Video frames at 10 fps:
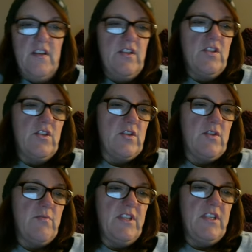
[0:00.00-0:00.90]
just
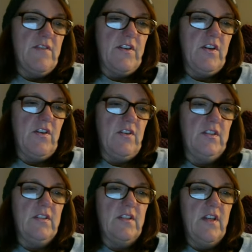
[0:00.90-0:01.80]
to be
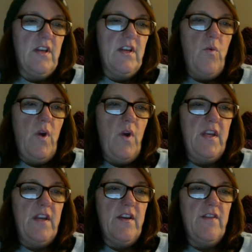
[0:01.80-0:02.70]
difficult, what
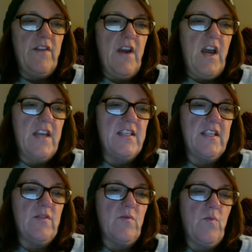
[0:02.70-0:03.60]
if I
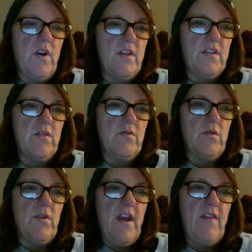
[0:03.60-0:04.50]
didn't want to
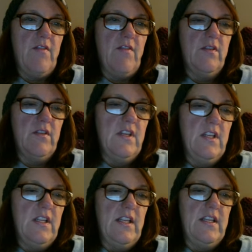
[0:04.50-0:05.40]
travel,
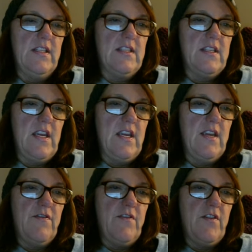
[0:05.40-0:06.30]
let's say,
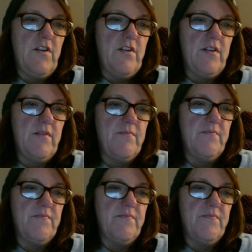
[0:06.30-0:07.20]
from,
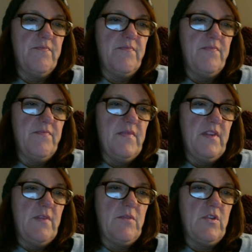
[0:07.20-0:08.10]

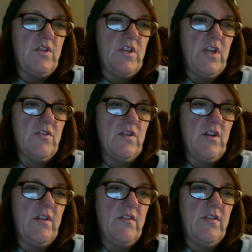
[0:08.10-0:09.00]
I'm going to change
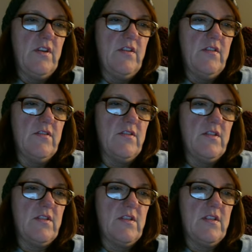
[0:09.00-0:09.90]
color here,
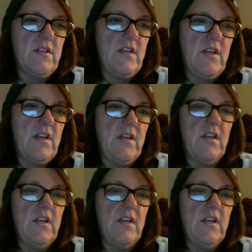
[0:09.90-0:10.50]
just a sec.